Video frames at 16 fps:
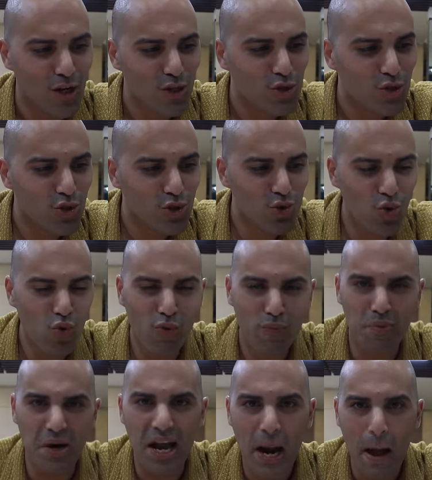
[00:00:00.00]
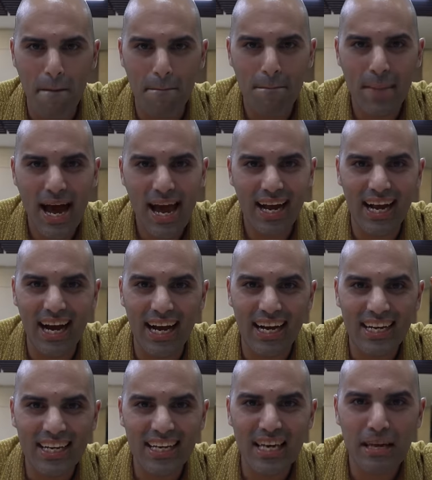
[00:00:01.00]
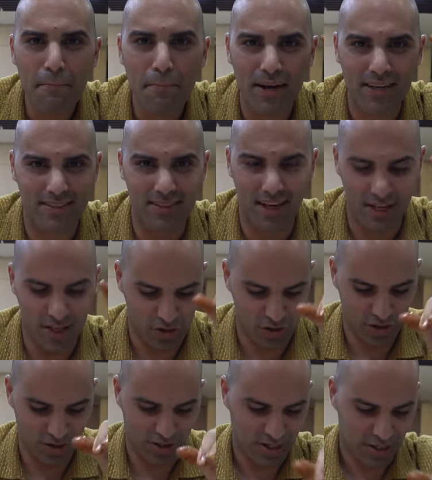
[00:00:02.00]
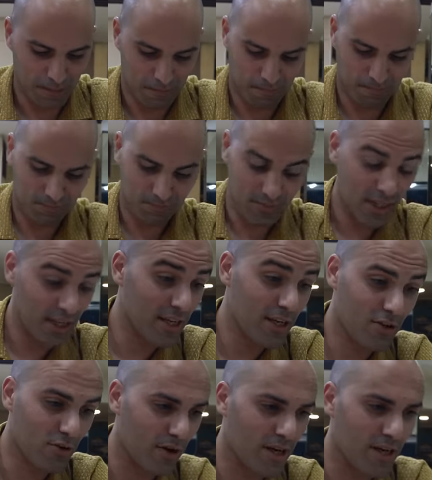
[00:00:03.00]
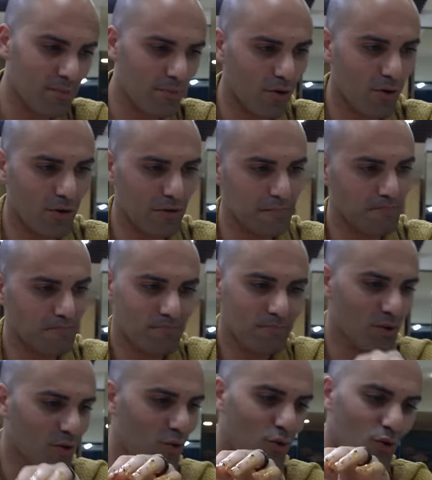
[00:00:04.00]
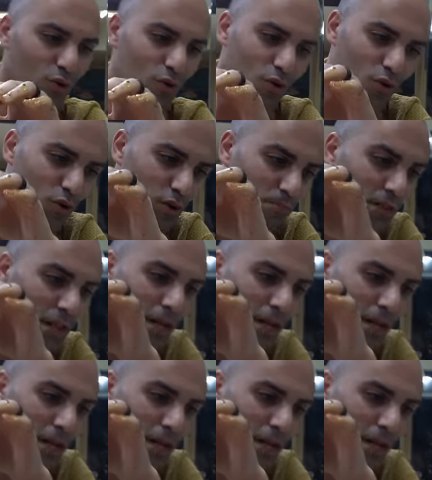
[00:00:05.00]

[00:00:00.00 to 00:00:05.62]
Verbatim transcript: Super, mega, hyper delicious, incredible. Oh,